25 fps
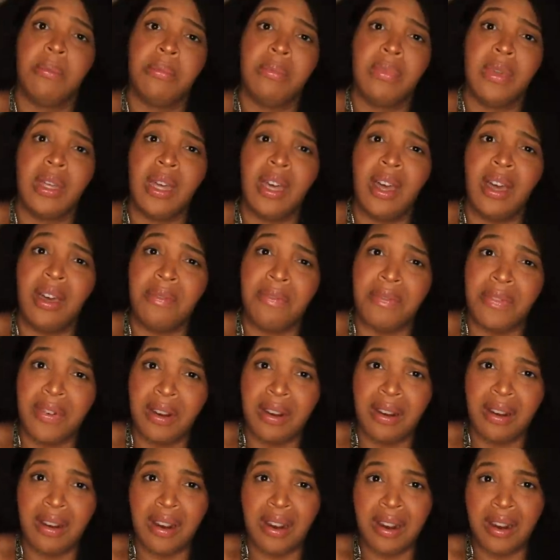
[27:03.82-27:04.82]
Bad for
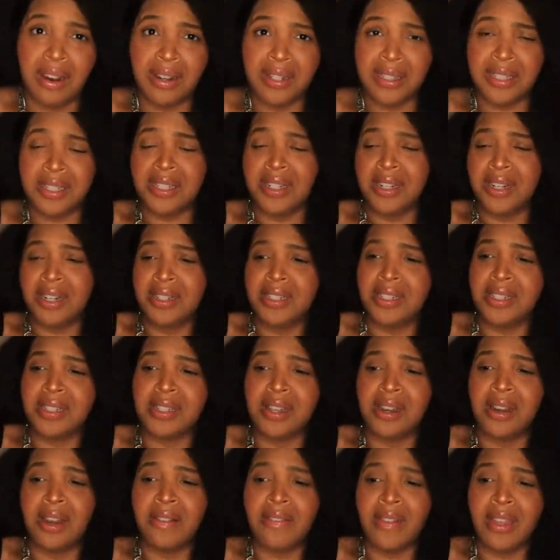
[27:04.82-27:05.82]
her. She didn't
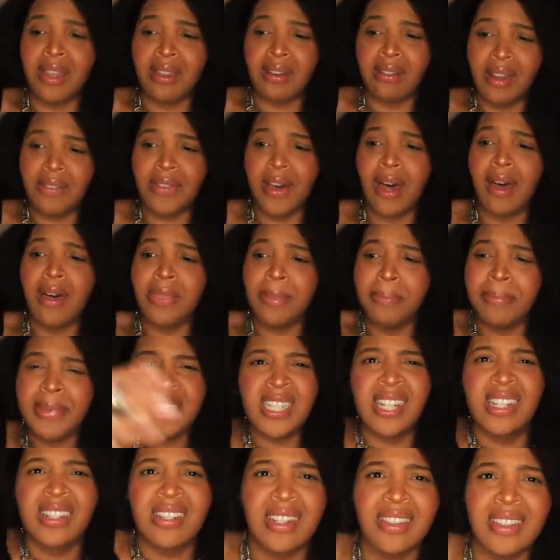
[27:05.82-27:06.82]
deserve it. Of all the
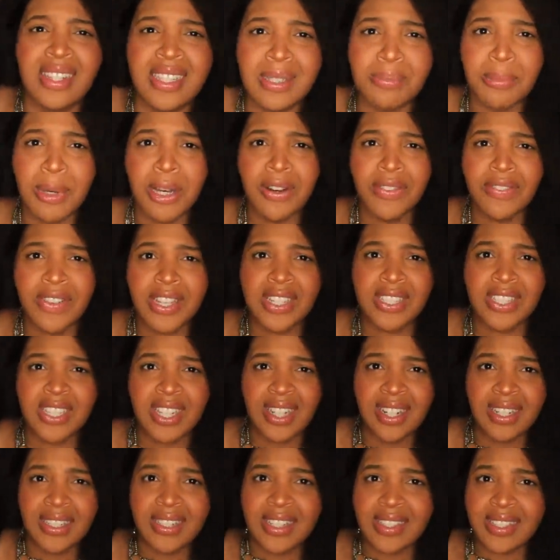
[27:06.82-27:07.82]
bitches in this movie, she
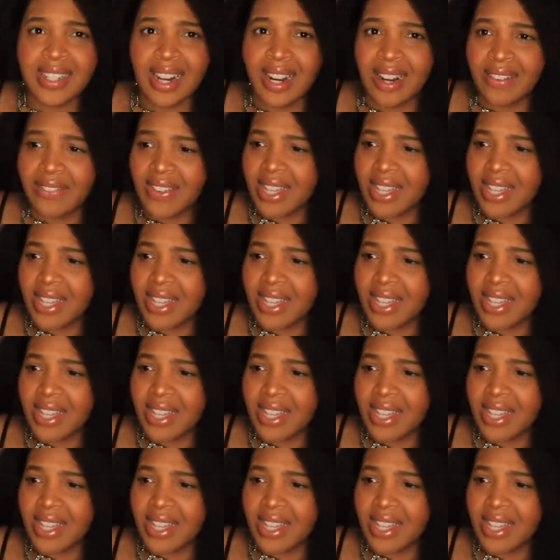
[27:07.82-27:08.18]
didn't deserve